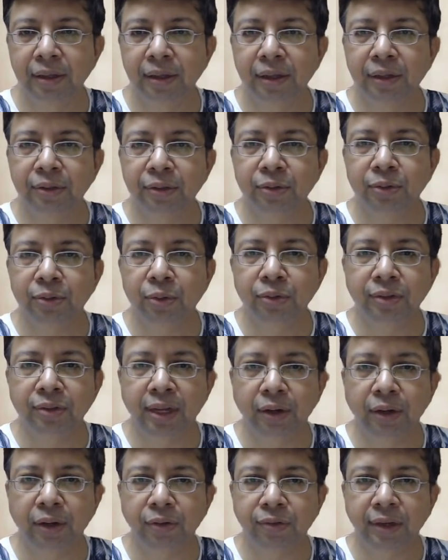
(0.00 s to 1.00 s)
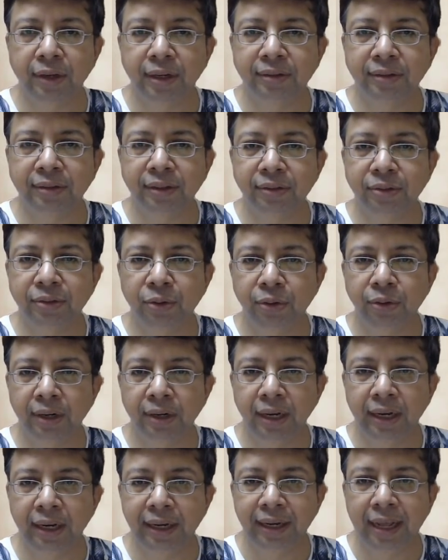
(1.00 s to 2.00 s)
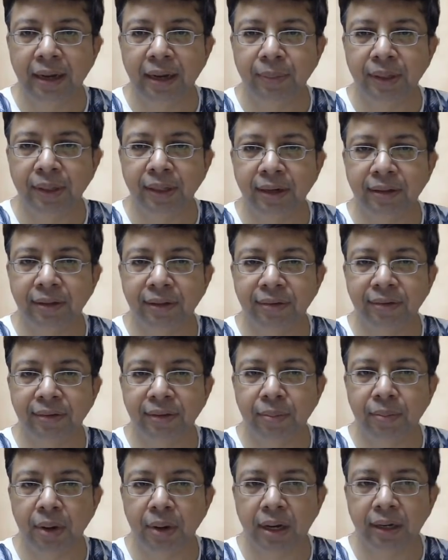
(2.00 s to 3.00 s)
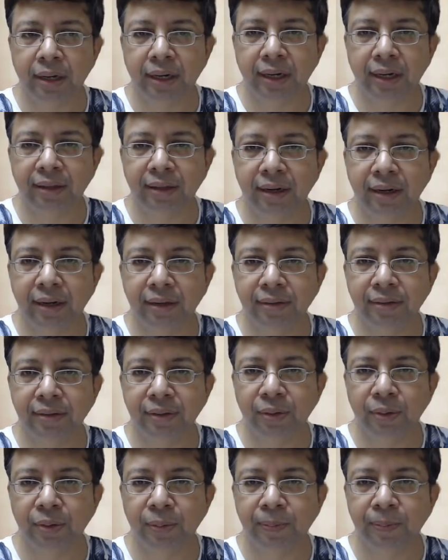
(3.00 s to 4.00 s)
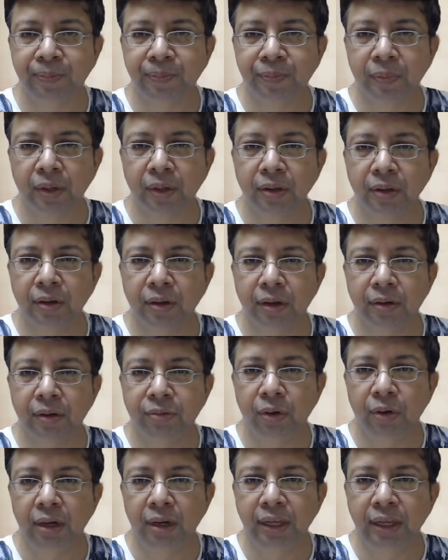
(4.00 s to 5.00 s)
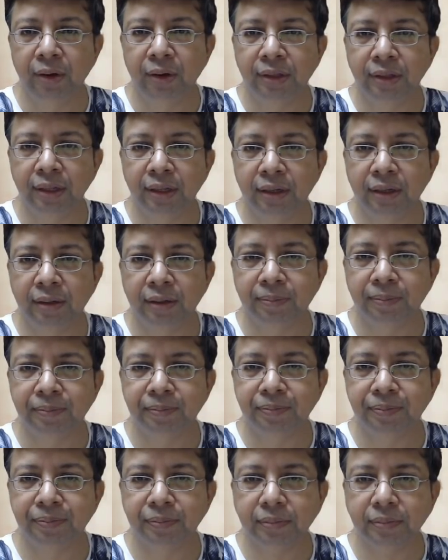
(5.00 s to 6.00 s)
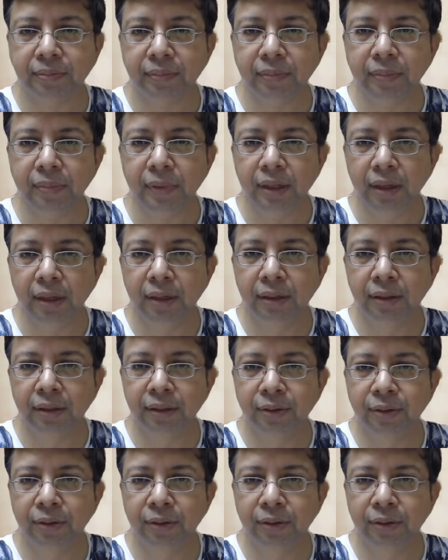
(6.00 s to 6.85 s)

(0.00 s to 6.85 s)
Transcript: So those kind of concerns don't really tell me that this is a market that is, fully on the, fully